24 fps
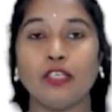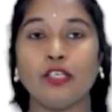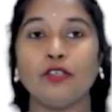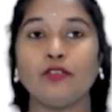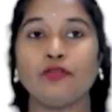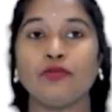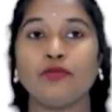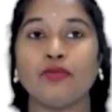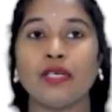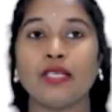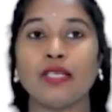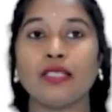
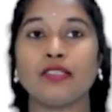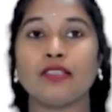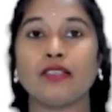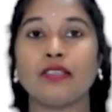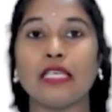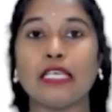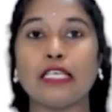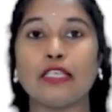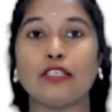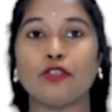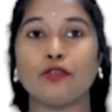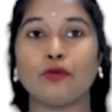first
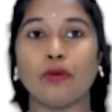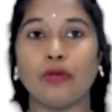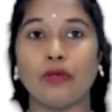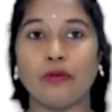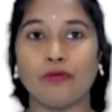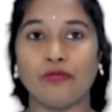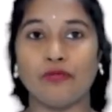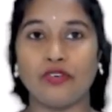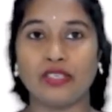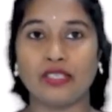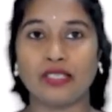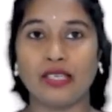need to
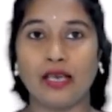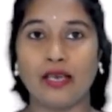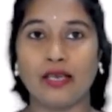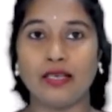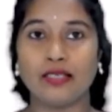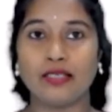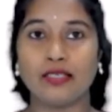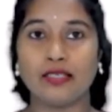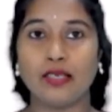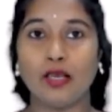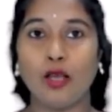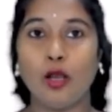
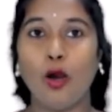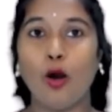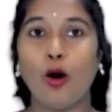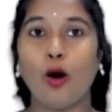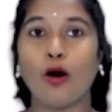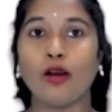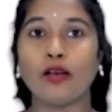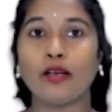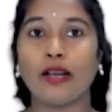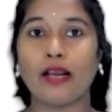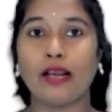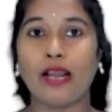emphasize
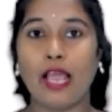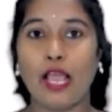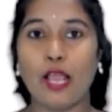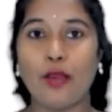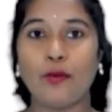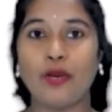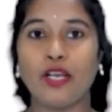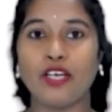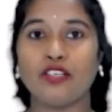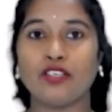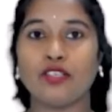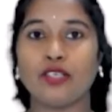on
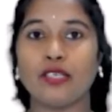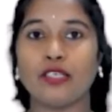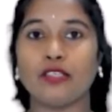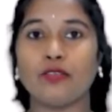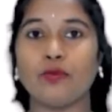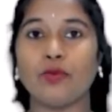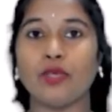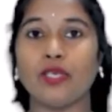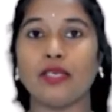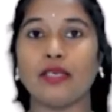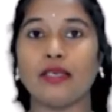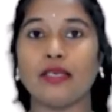climate change
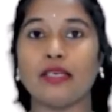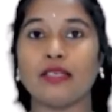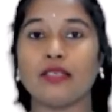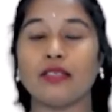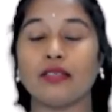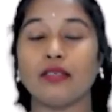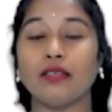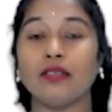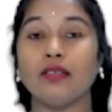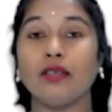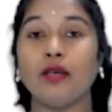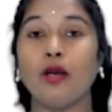
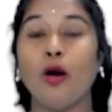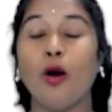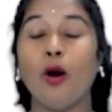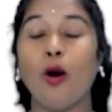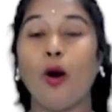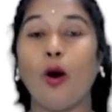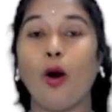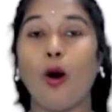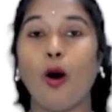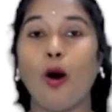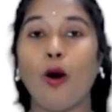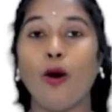mitigation
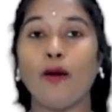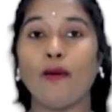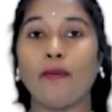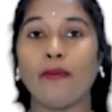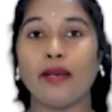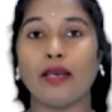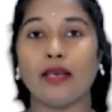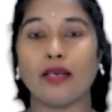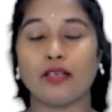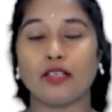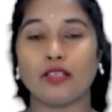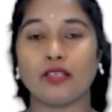or
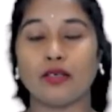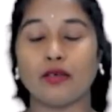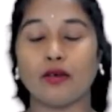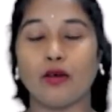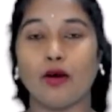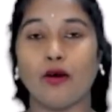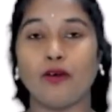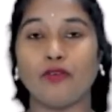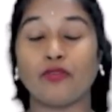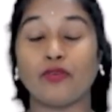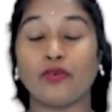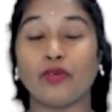reduction
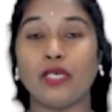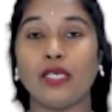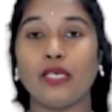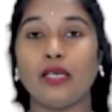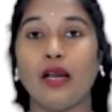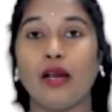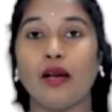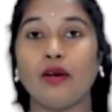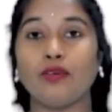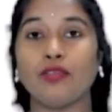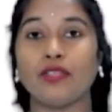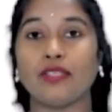of
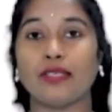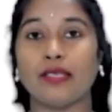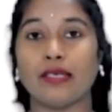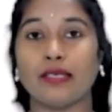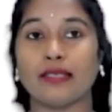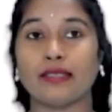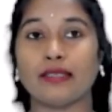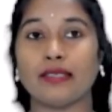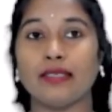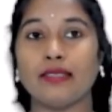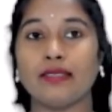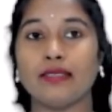greenhouse
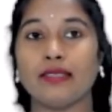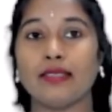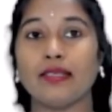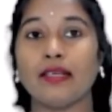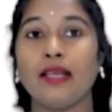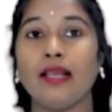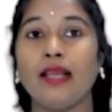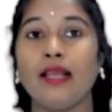gases